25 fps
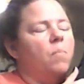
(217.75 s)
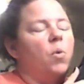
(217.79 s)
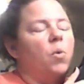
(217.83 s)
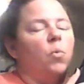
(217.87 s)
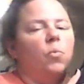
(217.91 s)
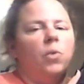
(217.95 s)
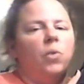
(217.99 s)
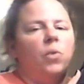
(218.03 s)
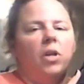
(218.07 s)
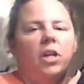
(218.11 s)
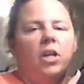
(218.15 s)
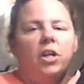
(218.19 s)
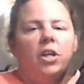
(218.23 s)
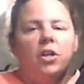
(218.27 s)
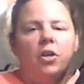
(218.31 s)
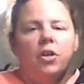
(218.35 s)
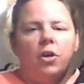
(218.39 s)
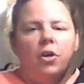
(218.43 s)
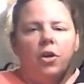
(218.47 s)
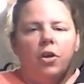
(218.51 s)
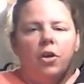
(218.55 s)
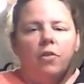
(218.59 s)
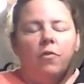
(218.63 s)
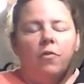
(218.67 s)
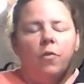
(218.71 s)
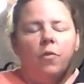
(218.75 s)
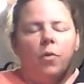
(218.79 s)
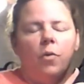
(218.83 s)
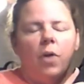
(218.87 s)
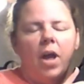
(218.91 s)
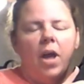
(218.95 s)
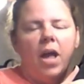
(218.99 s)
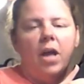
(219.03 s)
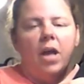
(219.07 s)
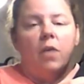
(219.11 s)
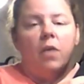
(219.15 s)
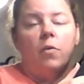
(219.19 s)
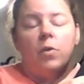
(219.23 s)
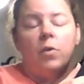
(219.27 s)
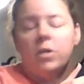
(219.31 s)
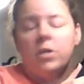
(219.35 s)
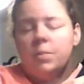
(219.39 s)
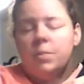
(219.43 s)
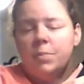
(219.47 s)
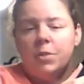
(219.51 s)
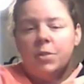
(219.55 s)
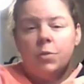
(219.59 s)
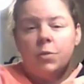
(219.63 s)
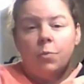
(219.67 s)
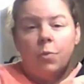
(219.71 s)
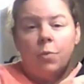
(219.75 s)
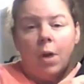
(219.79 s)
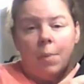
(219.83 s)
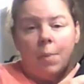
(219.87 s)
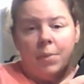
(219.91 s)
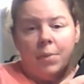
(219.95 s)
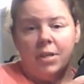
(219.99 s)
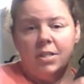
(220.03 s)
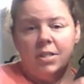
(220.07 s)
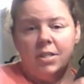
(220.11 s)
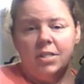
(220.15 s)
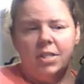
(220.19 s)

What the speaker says: really good for a Christmas wrapping